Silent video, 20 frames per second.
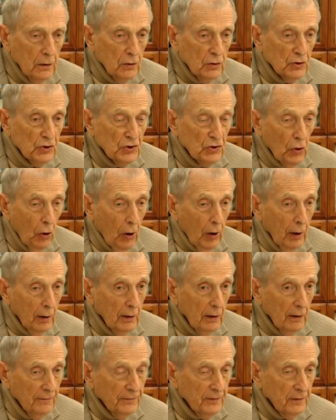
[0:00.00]

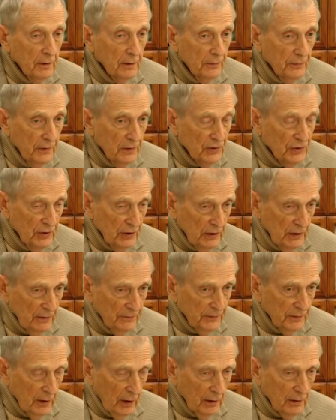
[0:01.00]
Saul of the city
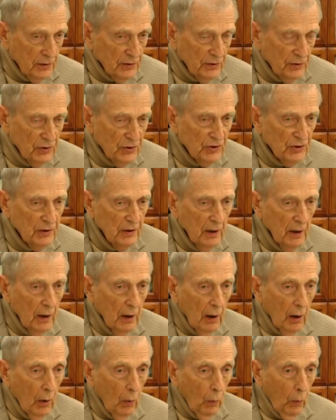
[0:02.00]
of Tarsus
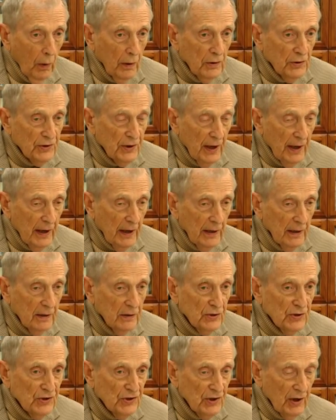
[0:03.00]
was
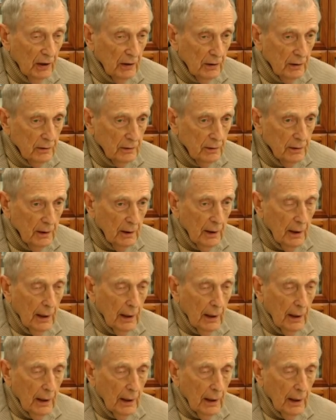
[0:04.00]
a zealot,